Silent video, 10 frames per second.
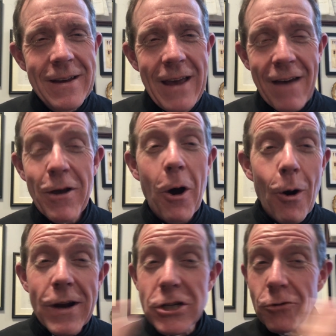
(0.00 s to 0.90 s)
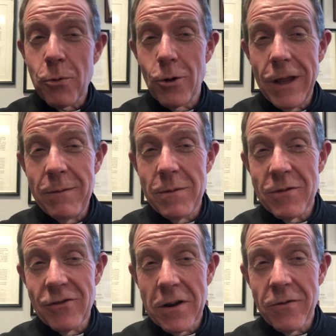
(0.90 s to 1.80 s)
Having already just proclaimed him the
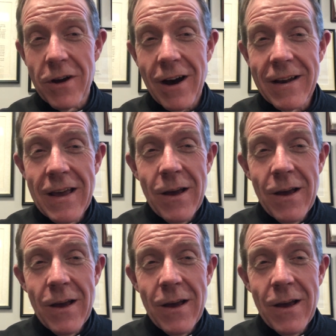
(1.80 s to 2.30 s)
Son of God,